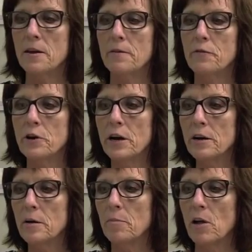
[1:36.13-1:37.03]
then if you're going
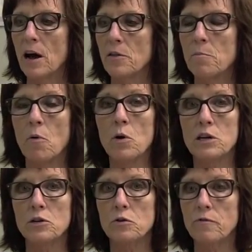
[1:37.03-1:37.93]
to apply the
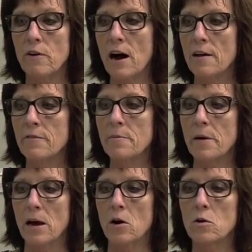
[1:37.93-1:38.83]
0.25
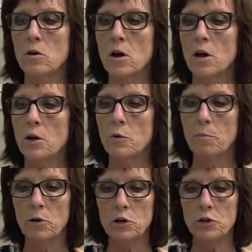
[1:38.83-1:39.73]
ml, you will
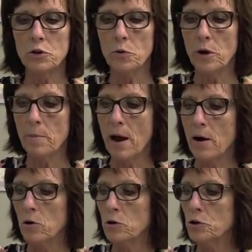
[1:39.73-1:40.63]
push the cream
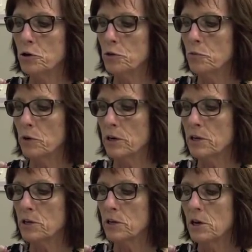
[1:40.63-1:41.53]
out onto your
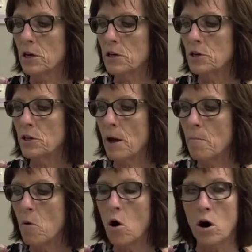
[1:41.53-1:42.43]
wrist to that
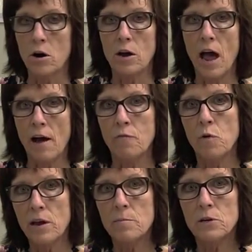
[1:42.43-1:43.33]
mark
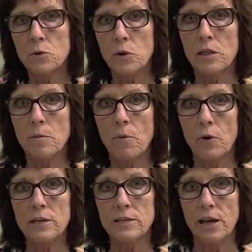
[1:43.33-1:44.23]
halfway in between the
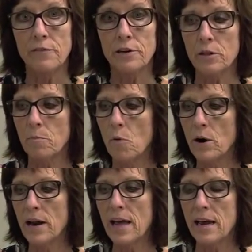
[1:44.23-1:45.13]
0.7 and the
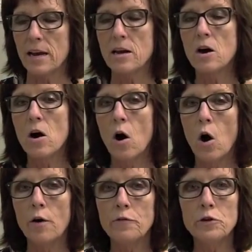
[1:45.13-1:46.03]
0.8.
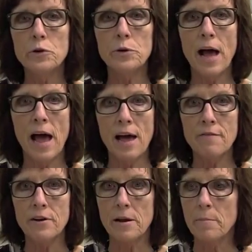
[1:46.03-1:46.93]
Or if you're doing a
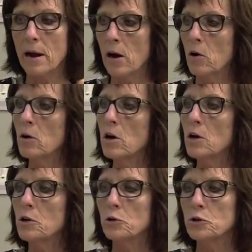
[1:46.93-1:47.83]
half an ml,
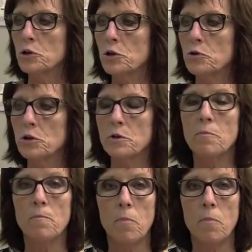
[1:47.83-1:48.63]
you'll do to the